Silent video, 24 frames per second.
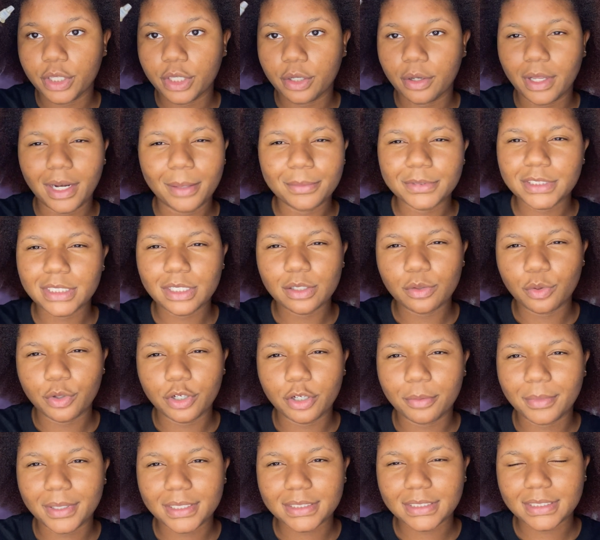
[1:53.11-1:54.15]
and I'm just gonna oil
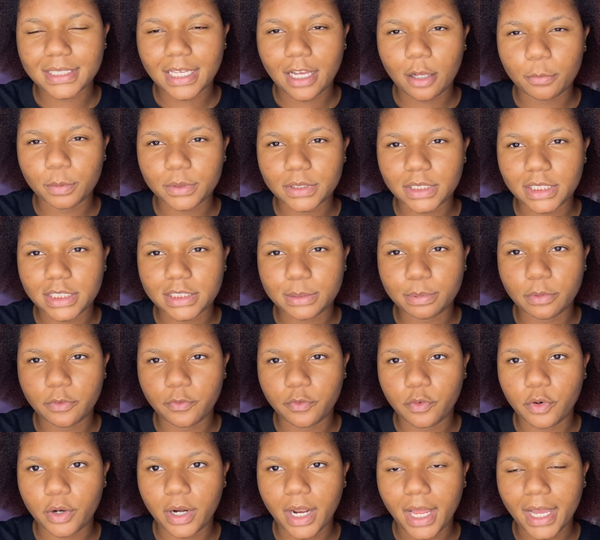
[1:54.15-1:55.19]
my scalp with this
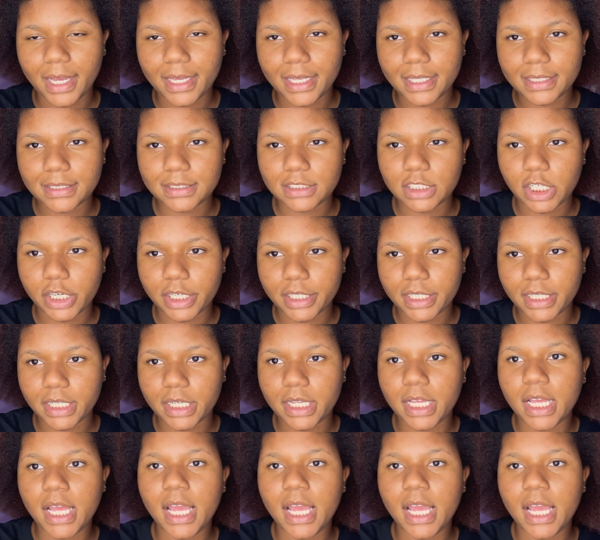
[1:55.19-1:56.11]
before I get started.